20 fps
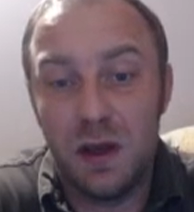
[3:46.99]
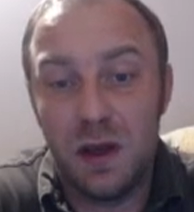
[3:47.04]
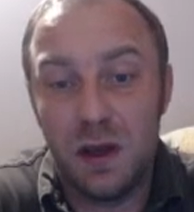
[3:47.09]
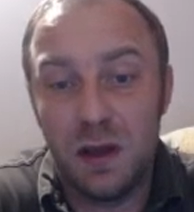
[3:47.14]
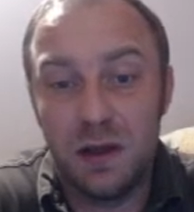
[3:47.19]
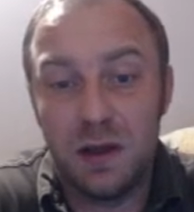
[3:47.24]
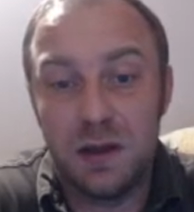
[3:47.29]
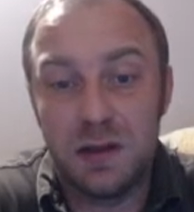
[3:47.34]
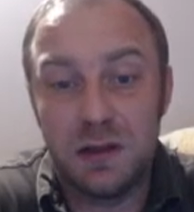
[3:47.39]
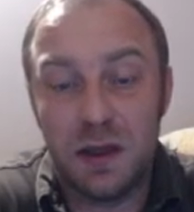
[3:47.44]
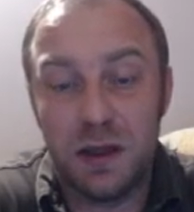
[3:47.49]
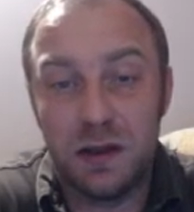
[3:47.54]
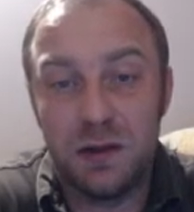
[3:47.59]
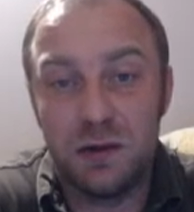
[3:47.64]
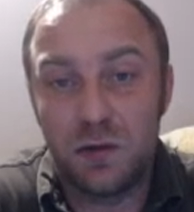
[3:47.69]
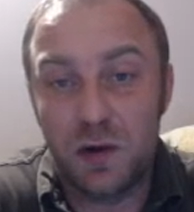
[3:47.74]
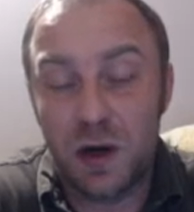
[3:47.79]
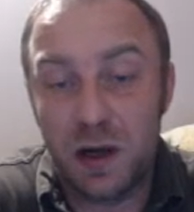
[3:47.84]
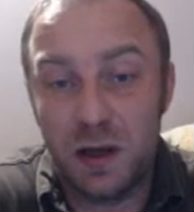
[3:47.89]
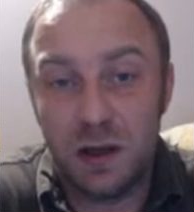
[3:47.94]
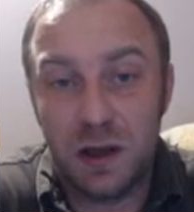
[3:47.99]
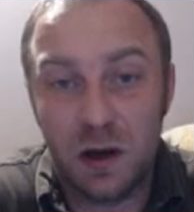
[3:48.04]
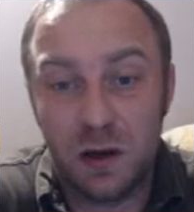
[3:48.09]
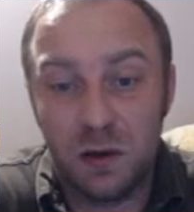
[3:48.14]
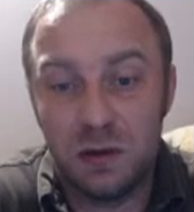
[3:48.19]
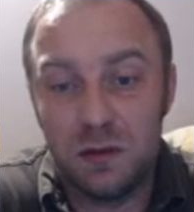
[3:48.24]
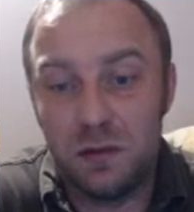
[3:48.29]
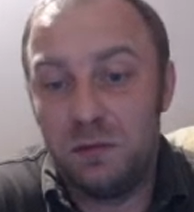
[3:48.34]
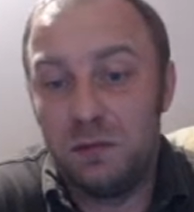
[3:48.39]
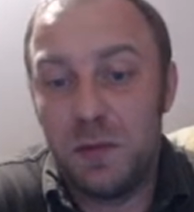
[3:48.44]
in this line try it
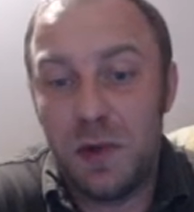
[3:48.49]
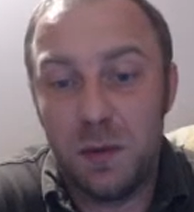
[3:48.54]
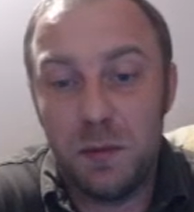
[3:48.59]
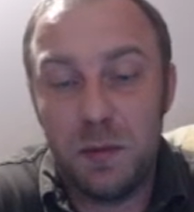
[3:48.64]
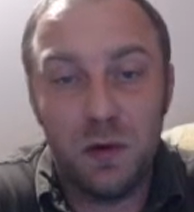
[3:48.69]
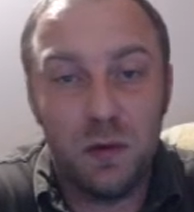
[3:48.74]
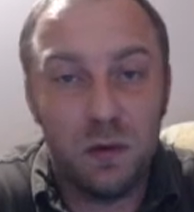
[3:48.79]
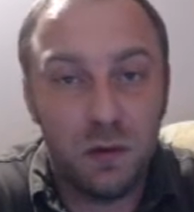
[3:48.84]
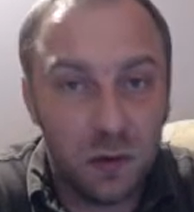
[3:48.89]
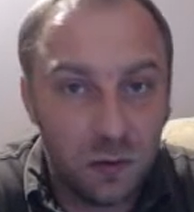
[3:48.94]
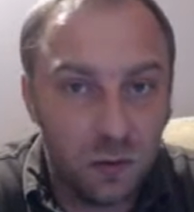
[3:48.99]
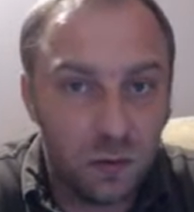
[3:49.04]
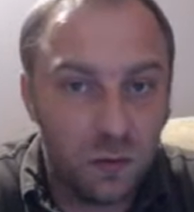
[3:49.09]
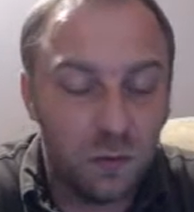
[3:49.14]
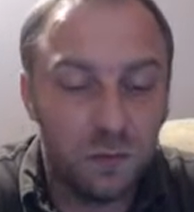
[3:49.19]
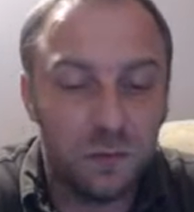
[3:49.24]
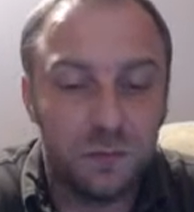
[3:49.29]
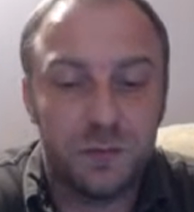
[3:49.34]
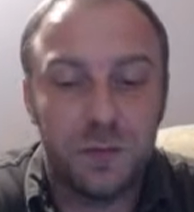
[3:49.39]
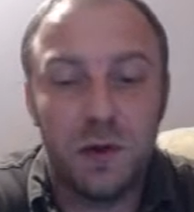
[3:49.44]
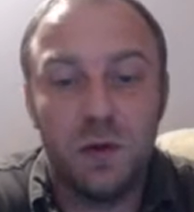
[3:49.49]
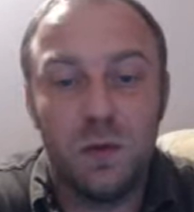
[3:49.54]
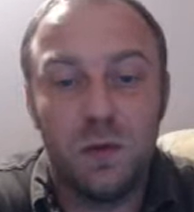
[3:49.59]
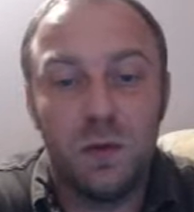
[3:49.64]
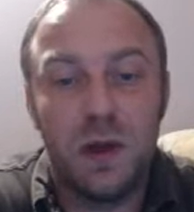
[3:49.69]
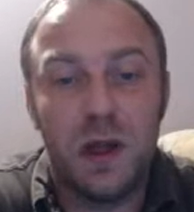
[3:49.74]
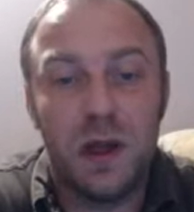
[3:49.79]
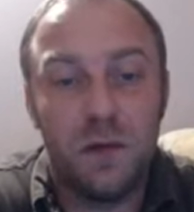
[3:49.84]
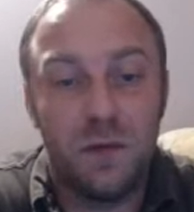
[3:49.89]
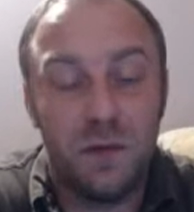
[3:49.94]
out maybe you you
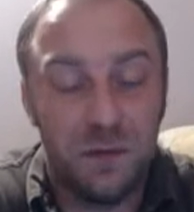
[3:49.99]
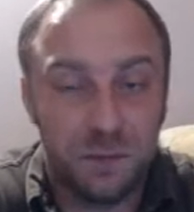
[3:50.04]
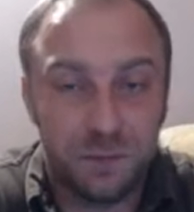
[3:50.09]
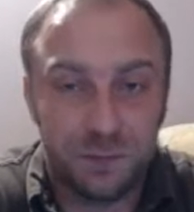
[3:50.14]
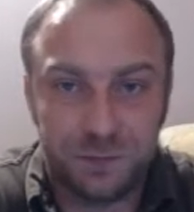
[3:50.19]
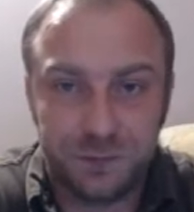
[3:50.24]
will have